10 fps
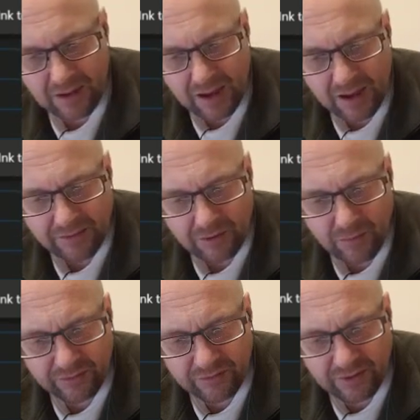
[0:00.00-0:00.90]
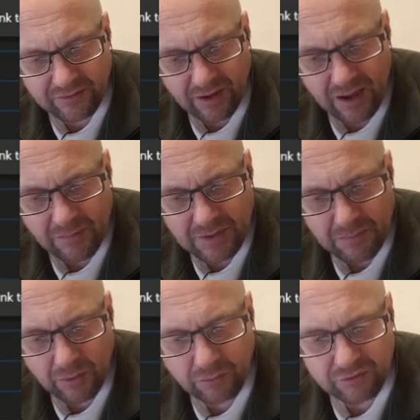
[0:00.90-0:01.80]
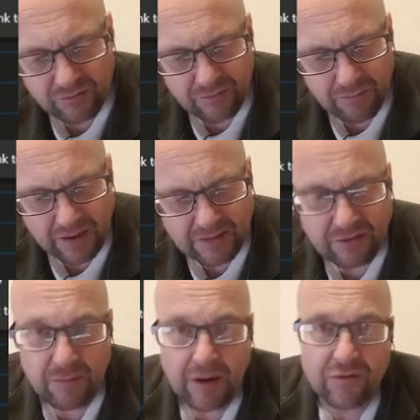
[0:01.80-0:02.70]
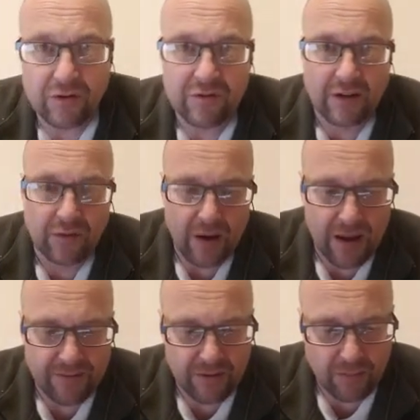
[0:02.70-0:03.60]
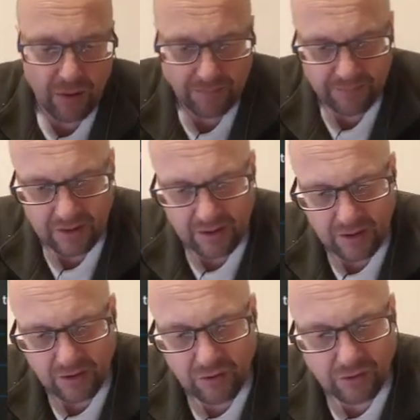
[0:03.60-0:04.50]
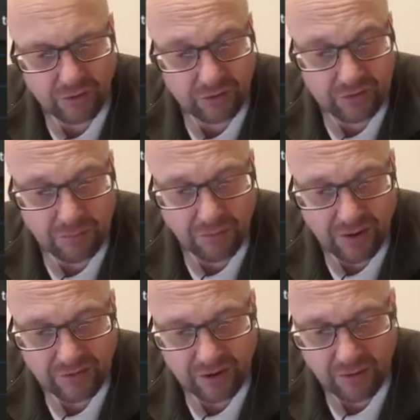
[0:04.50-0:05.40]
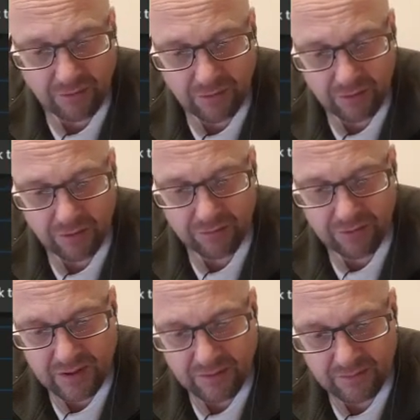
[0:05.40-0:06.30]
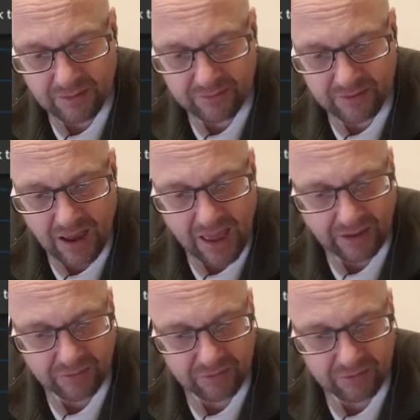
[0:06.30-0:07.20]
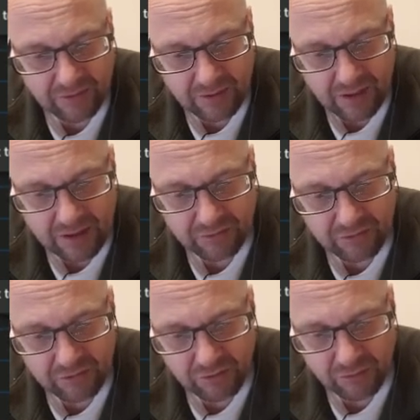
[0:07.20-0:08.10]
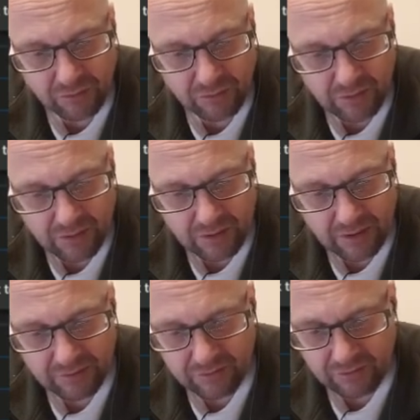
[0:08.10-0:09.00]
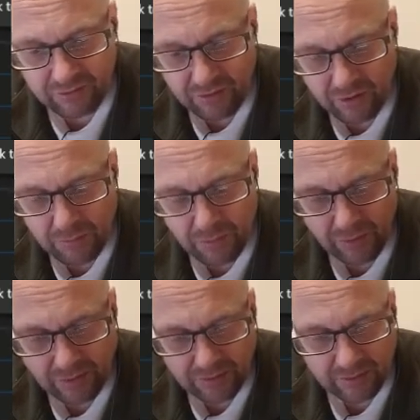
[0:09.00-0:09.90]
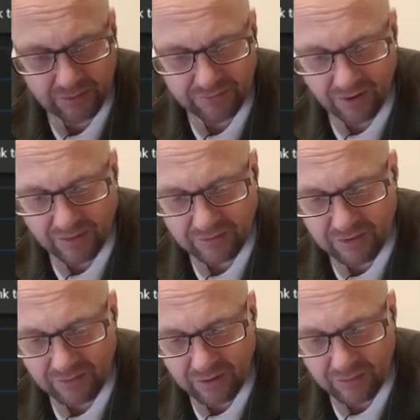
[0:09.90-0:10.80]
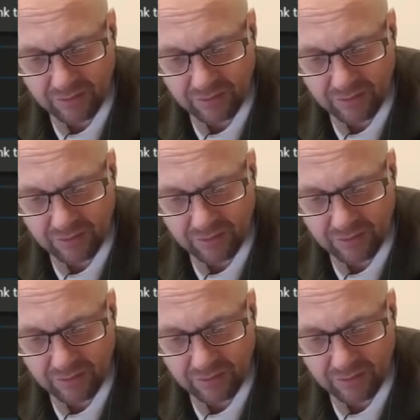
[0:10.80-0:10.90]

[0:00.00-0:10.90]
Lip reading: And the question is, how many moles of magnesium hydroxide do I have? Well, you can use a simple ratio. 3 is to X, as 2 is to 0.50.